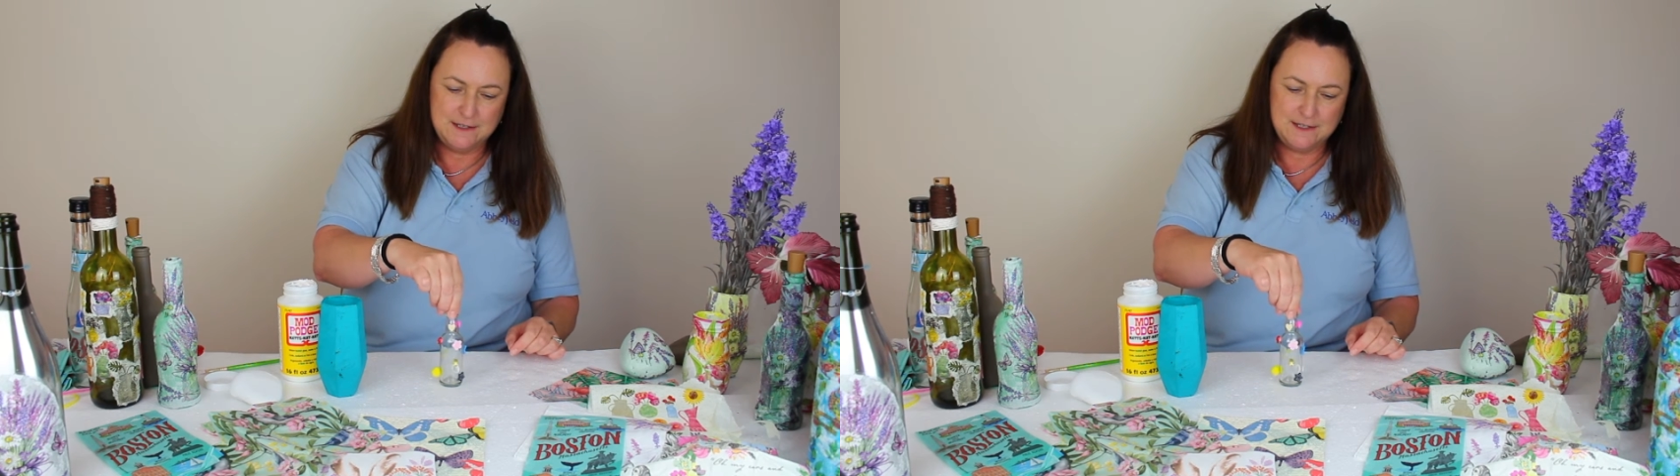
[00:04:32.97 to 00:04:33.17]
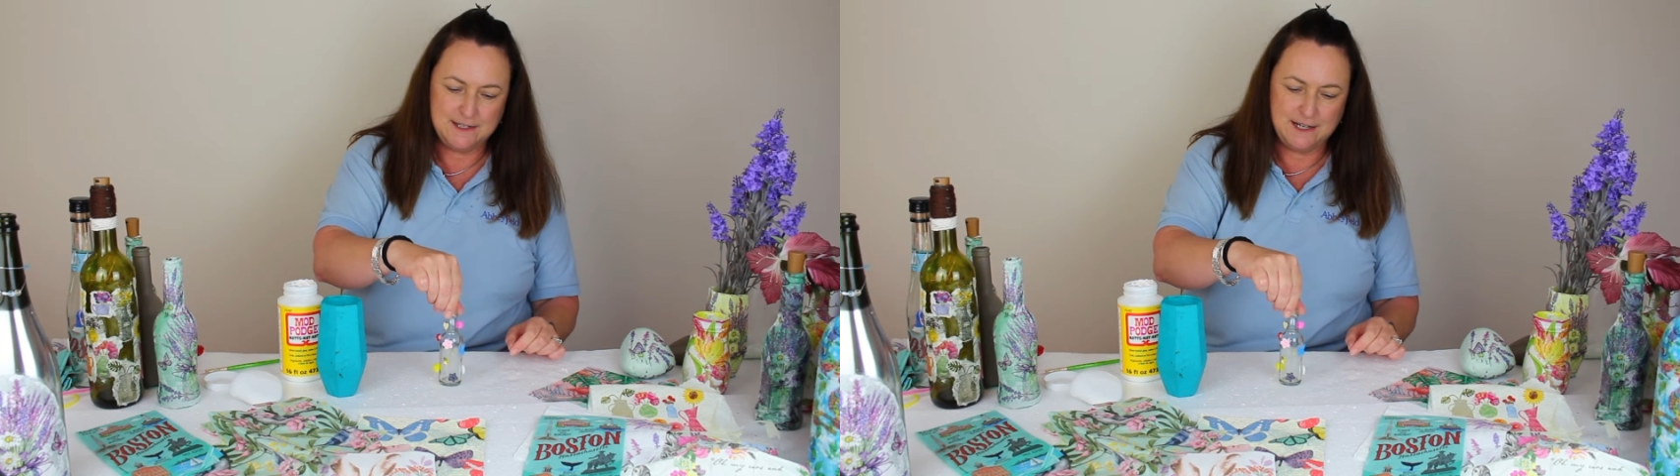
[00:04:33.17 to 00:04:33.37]

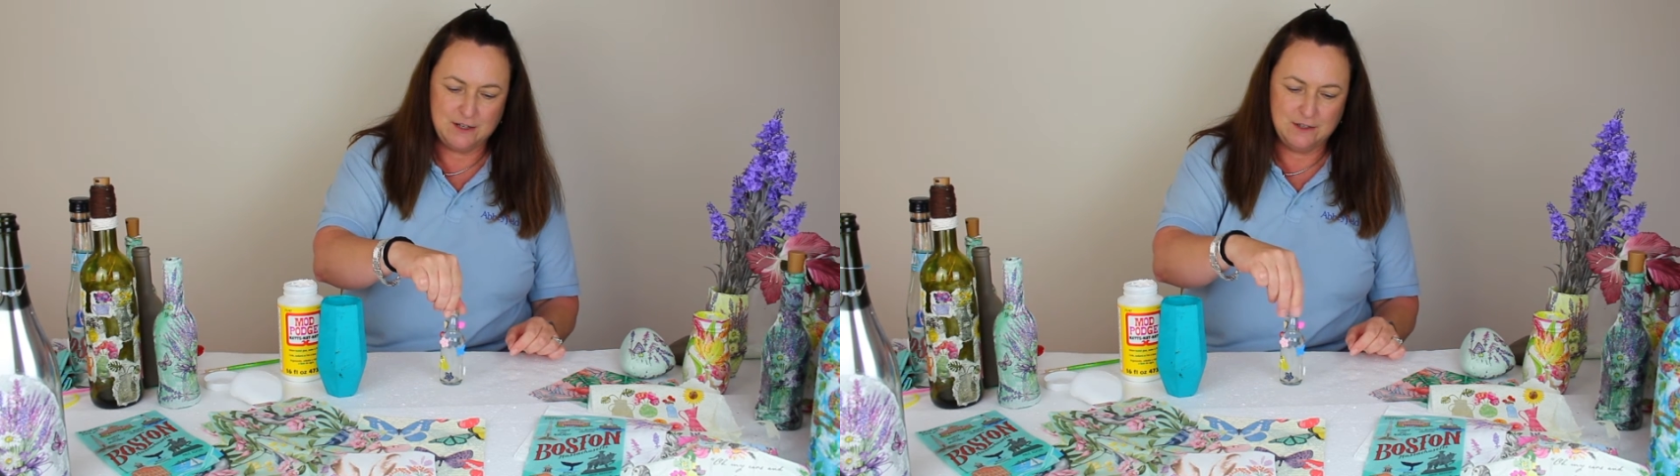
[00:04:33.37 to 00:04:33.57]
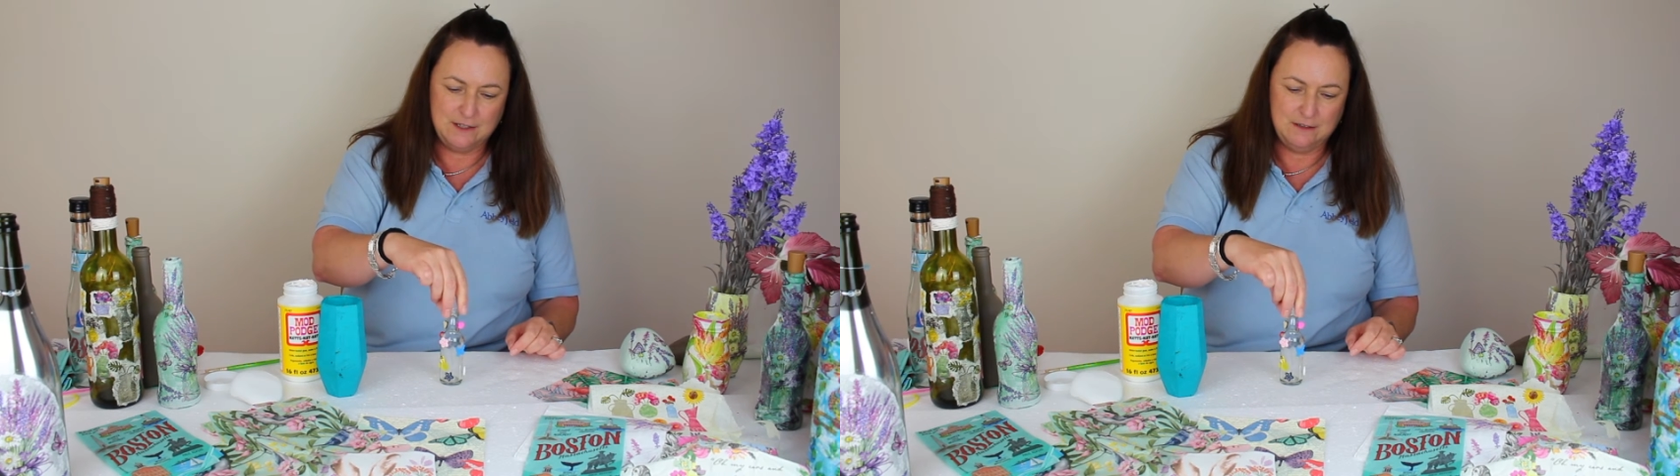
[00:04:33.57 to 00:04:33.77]
stick
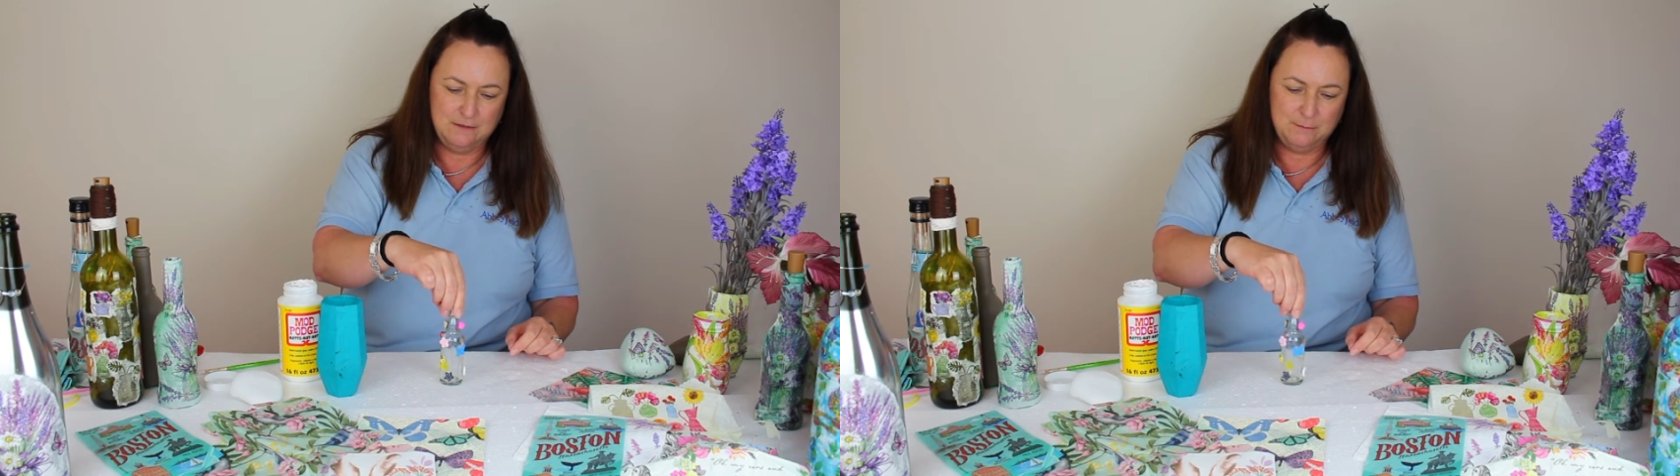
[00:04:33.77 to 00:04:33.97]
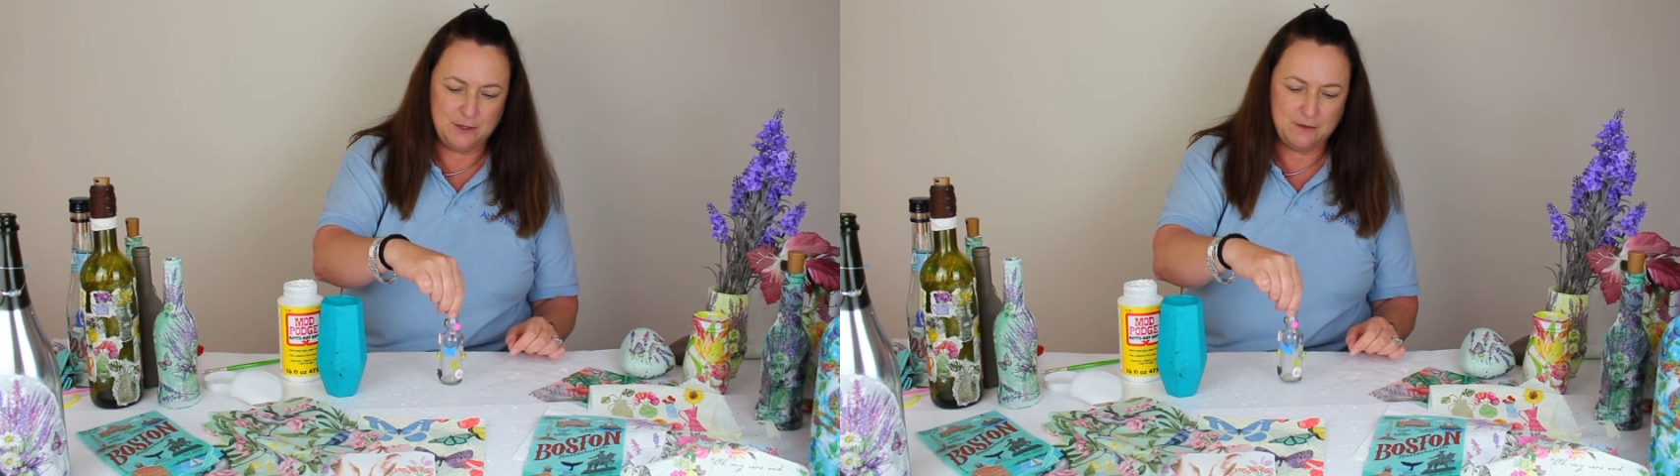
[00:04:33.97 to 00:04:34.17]
on little
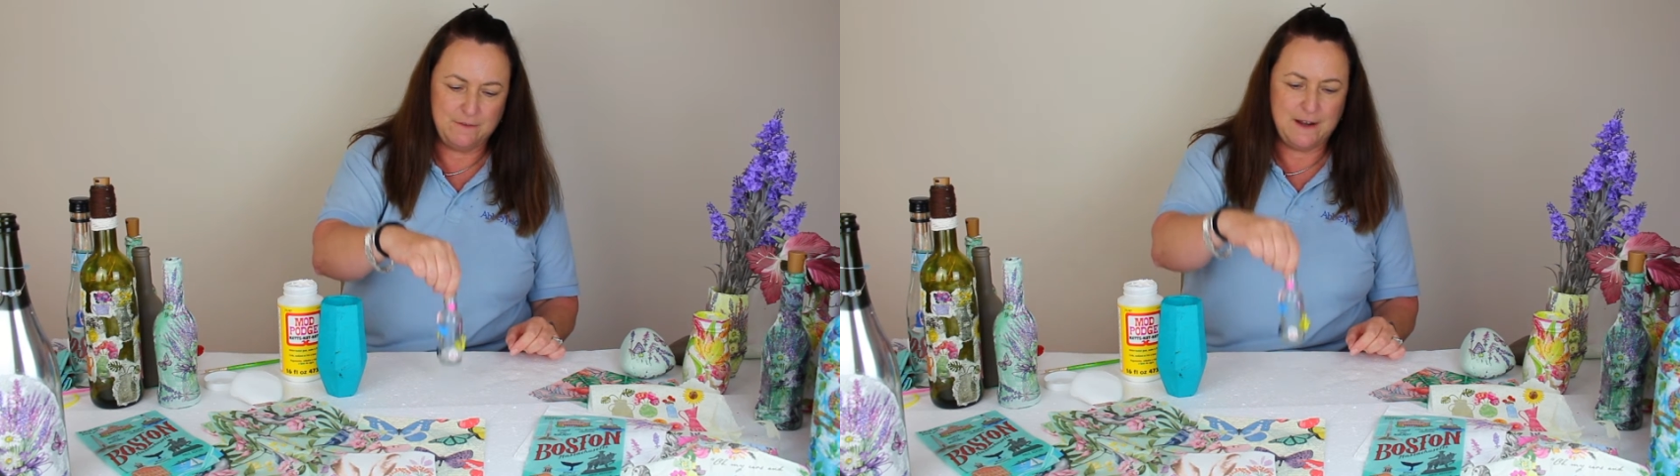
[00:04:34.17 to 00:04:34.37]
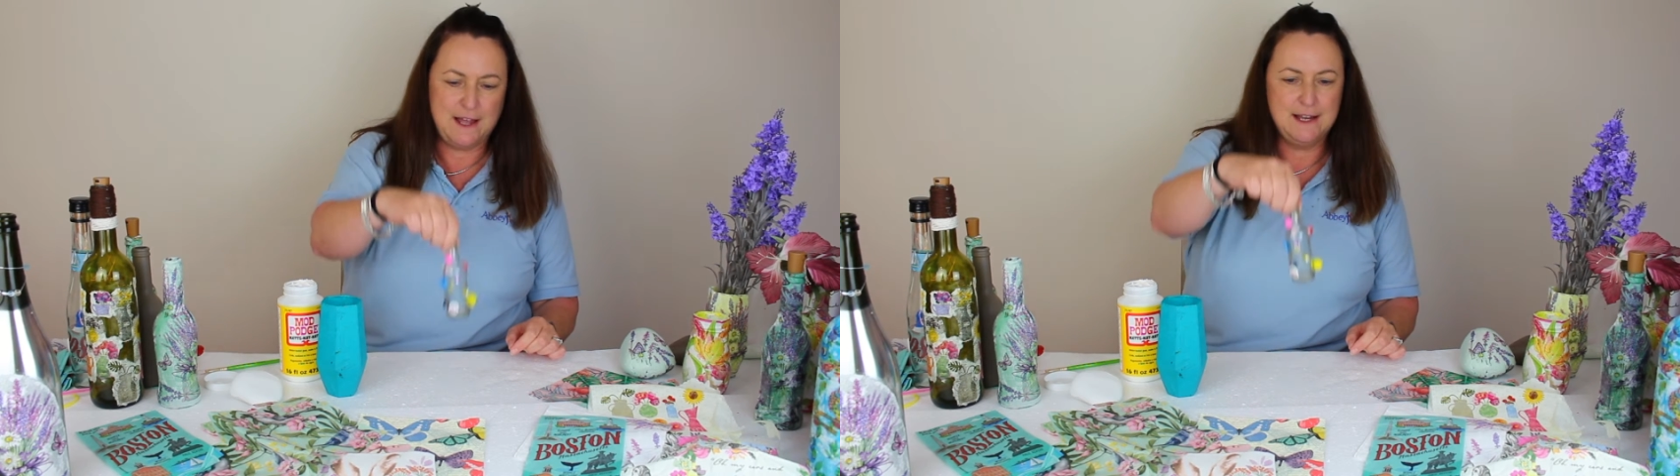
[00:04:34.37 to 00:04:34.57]

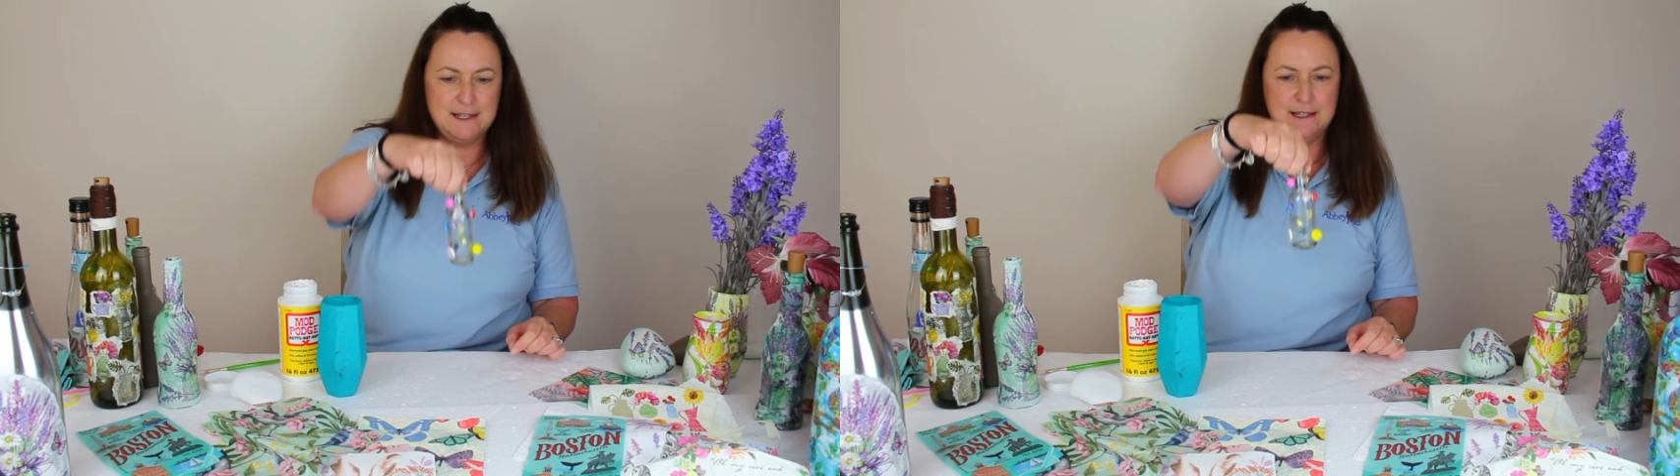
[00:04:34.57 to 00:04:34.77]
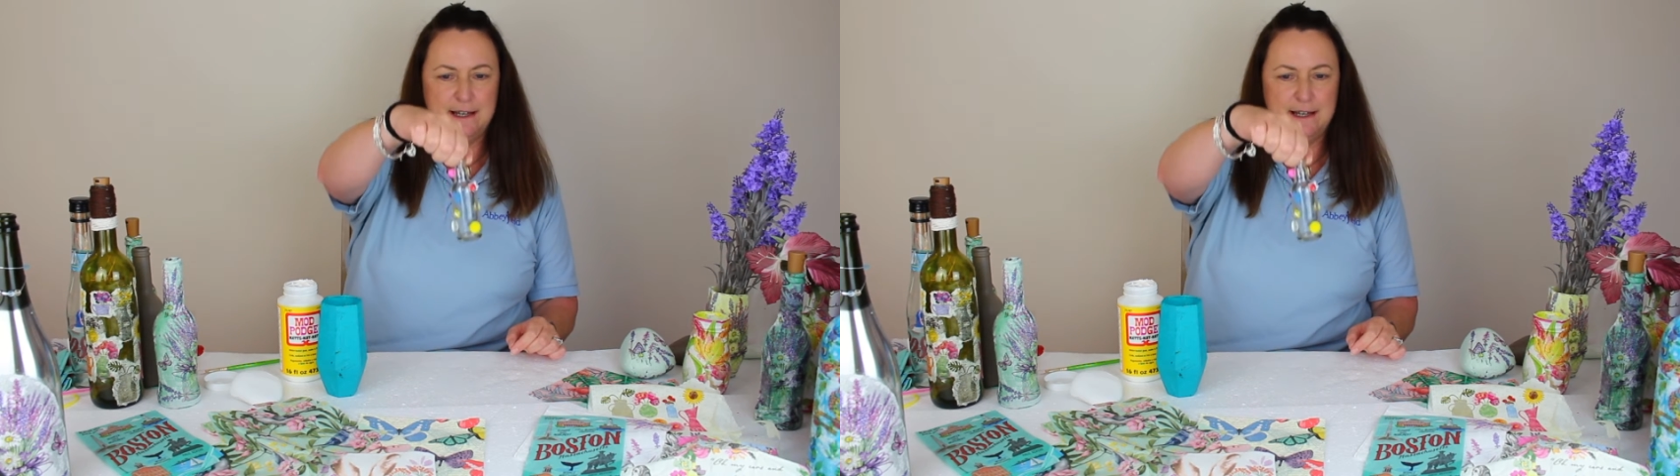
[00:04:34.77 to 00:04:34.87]
butterflies and